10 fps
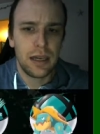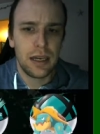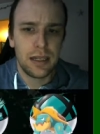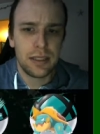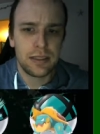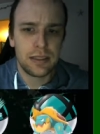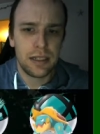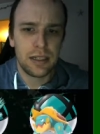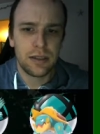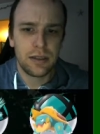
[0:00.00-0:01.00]
and
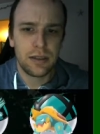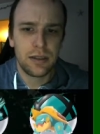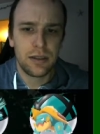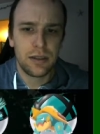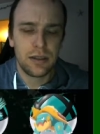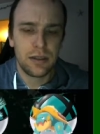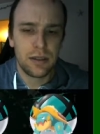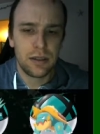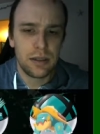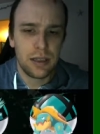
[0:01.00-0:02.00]

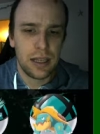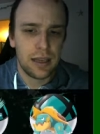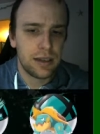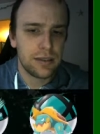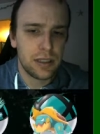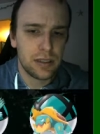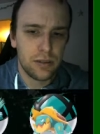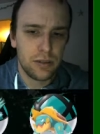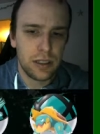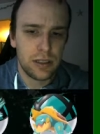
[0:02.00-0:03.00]
it gives us
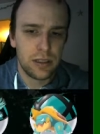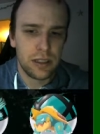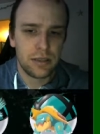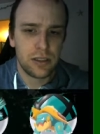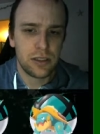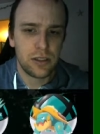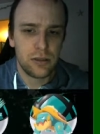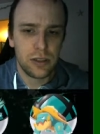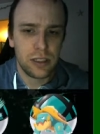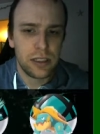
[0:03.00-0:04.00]

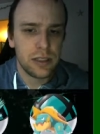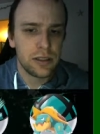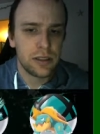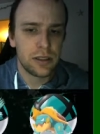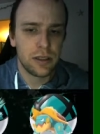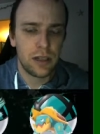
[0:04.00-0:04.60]
screens.